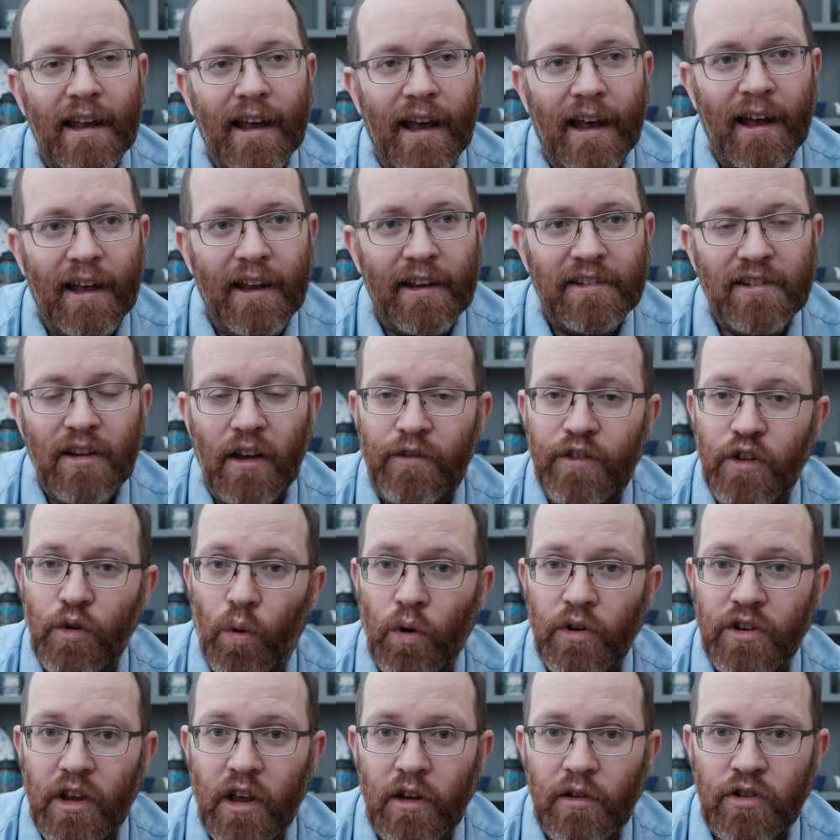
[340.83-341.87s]
uh, so if you
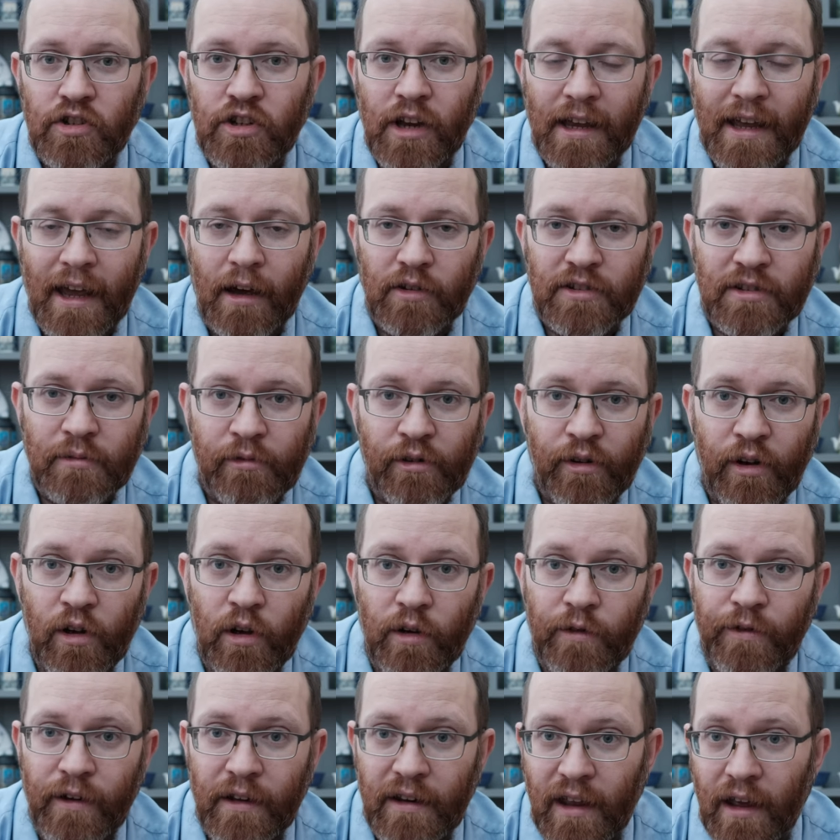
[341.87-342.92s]
want to go and check out some of her
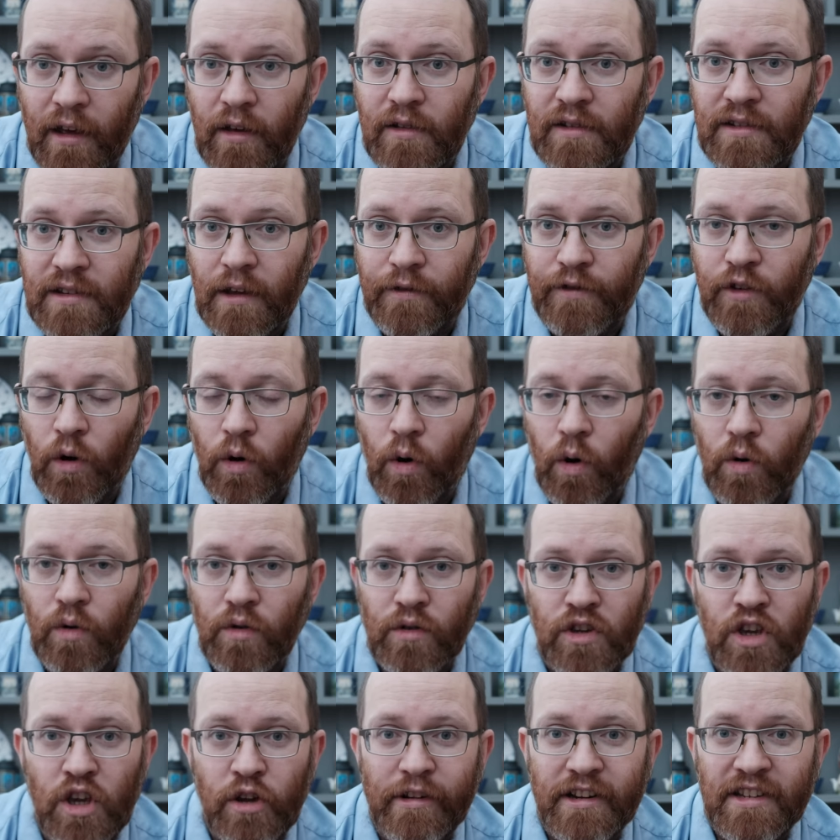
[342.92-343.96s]
videos, if you're
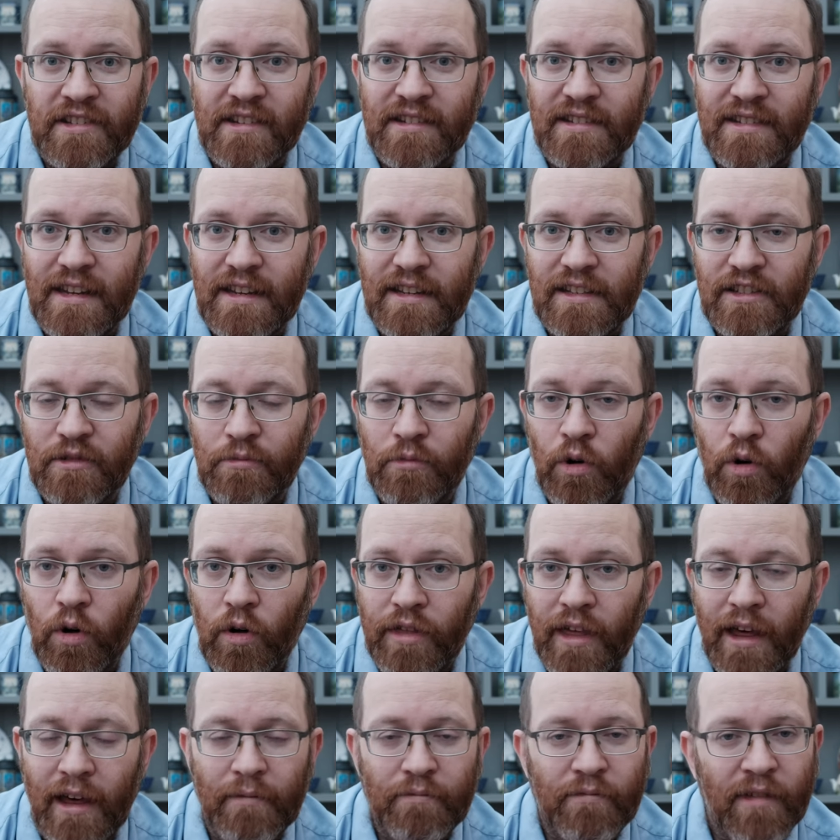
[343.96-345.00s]
curious to see some more of
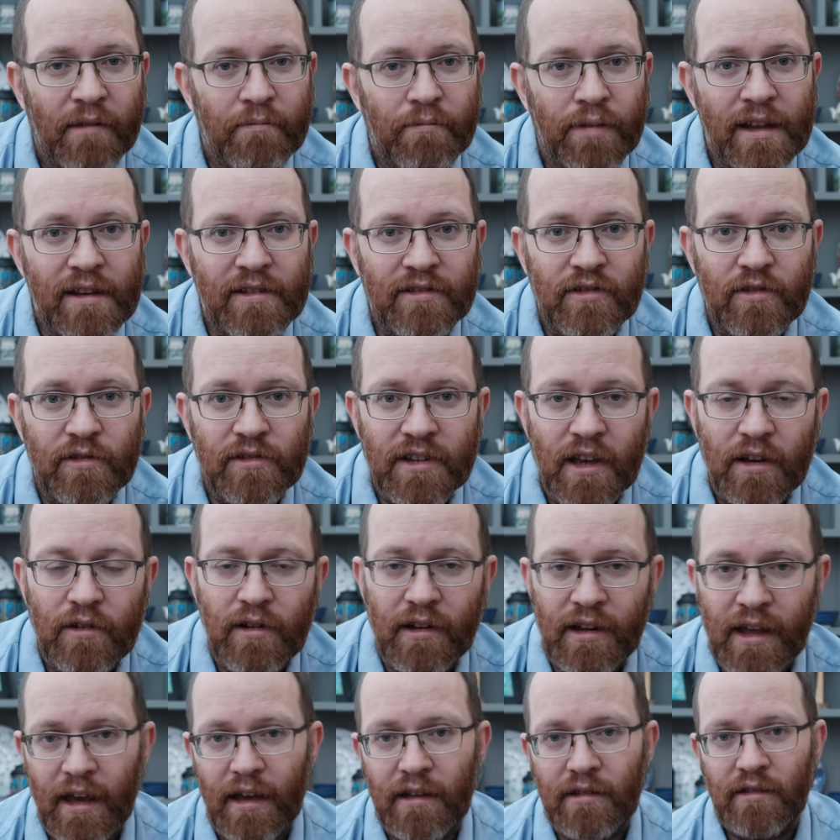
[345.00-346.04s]
that, then please do so.
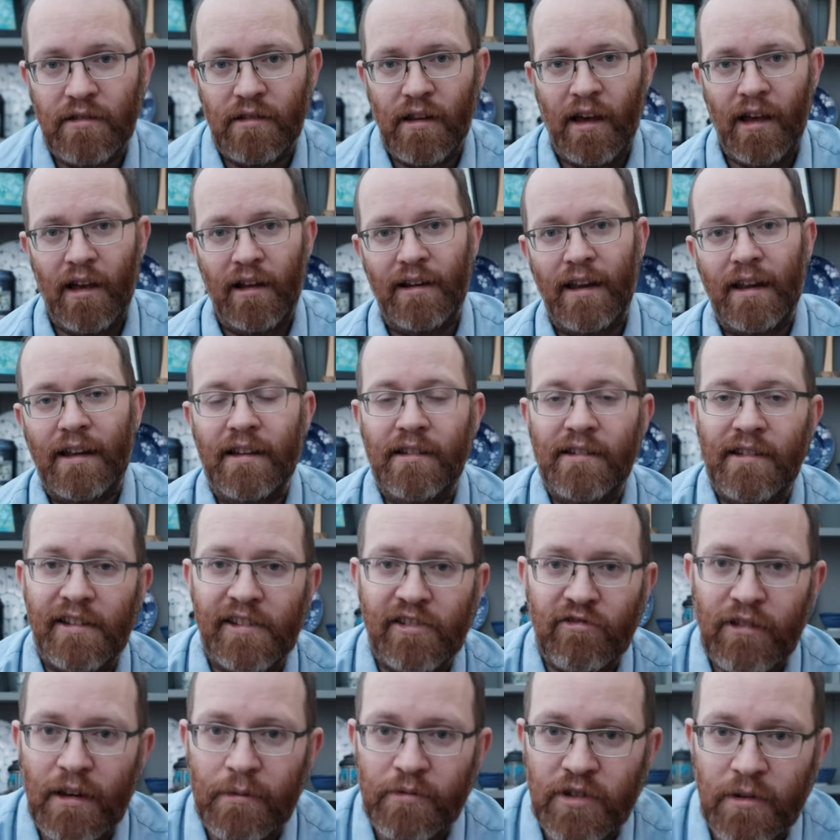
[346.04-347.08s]
Again, uh, link in
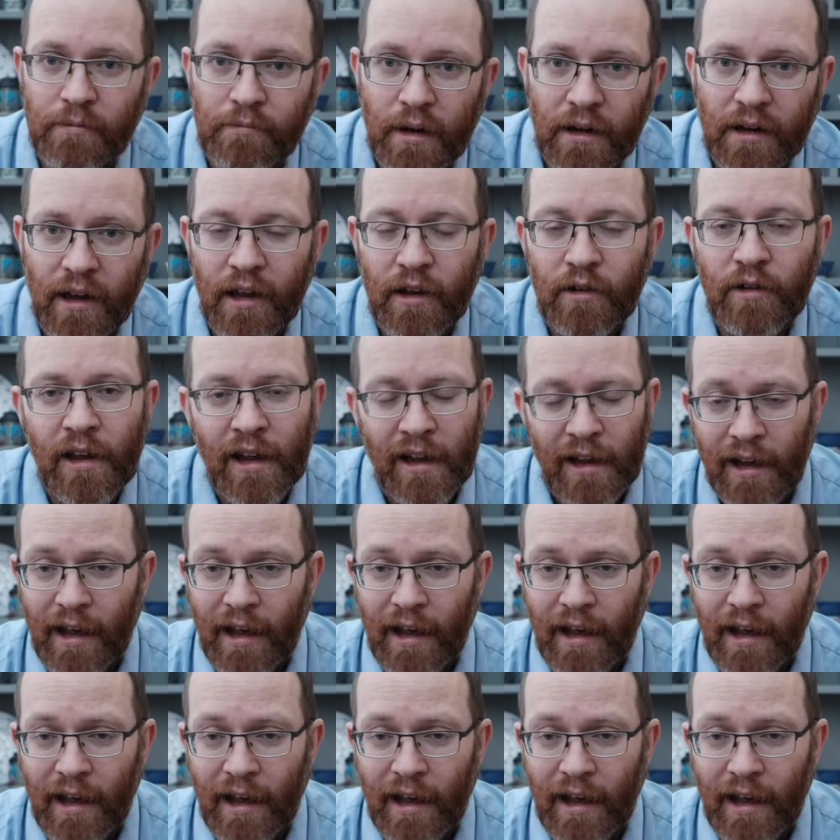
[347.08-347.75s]
description below.